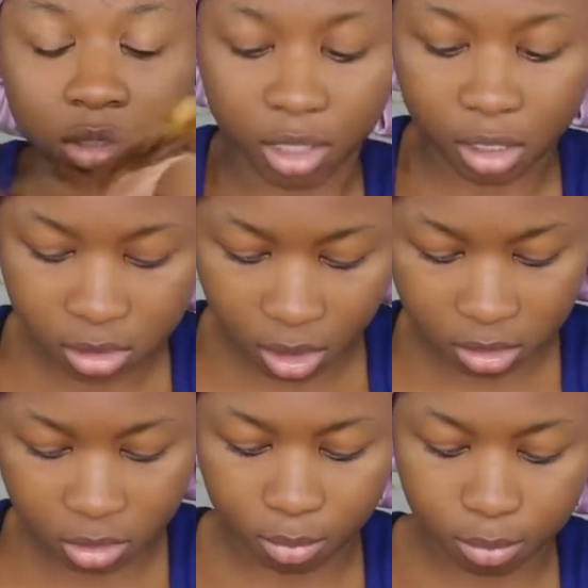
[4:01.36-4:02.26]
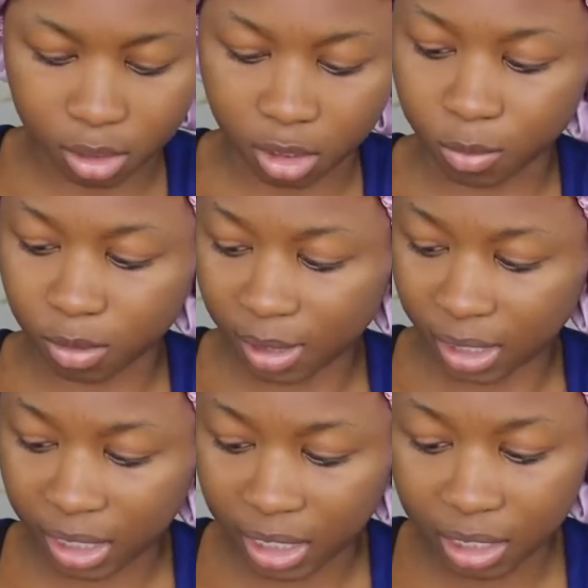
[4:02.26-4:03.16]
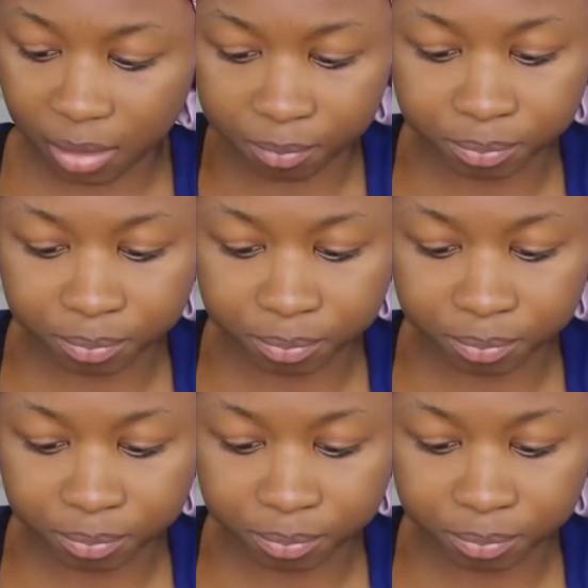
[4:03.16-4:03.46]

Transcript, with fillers: That looks like it's gonna blend in with my head.